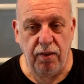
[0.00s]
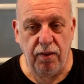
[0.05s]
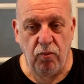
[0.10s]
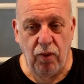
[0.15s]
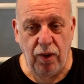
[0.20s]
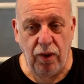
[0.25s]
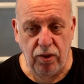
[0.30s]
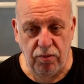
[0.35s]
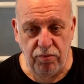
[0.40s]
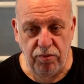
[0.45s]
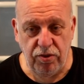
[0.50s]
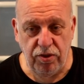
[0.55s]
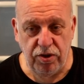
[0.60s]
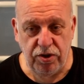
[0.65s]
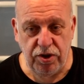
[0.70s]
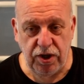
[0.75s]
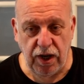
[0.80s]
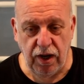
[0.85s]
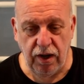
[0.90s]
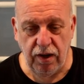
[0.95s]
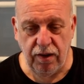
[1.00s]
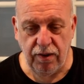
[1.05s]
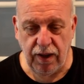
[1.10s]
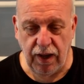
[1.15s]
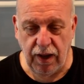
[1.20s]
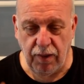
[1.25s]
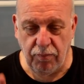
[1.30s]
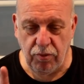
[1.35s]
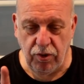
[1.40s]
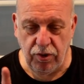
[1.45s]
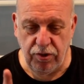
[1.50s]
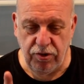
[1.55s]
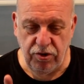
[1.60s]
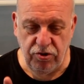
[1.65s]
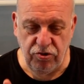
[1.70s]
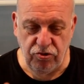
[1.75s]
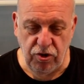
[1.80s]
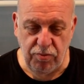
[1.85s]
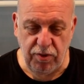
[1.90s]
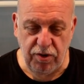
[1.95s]
Welcome to the channel. I'm going to
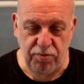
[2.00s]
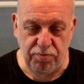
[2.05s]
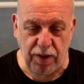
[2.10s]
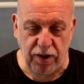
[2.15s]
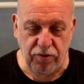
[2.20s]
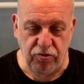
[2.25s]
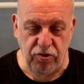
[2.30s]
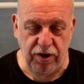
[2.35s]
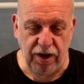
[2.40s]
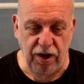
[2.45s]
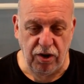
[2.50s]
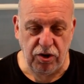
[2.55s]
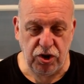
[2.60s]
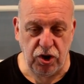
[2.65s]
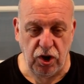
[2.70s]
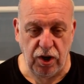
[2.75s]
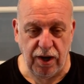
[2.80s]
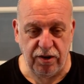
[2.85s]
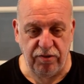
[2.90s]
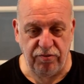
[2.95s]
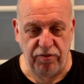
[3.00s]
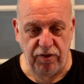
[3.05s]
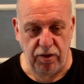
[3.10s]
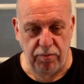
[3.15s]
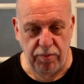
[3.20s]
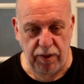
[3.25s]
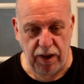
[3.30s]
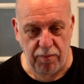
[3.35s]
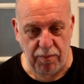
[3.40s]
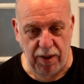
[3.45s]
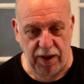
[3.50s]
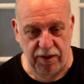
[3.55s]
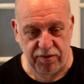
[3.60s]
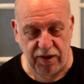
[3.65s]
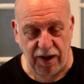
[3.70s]
strip this battery down and show you how to fit the BMS.